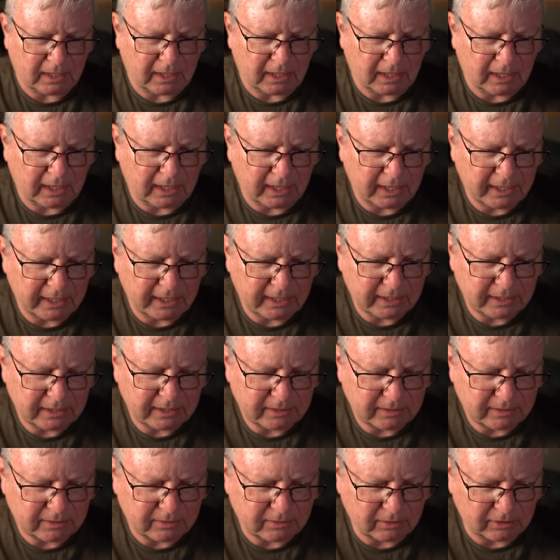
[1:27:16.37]

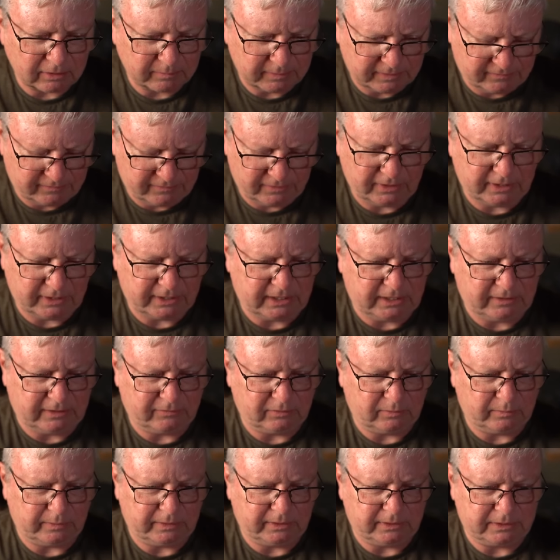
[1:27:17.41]
I got to be very
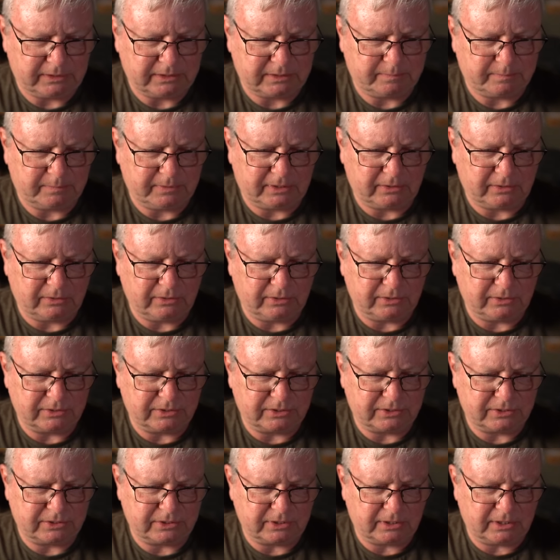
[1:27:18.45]
careful with this
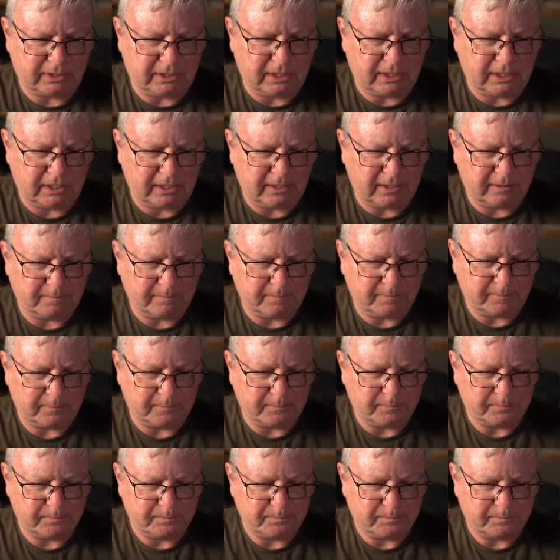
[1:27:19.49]
because. Um,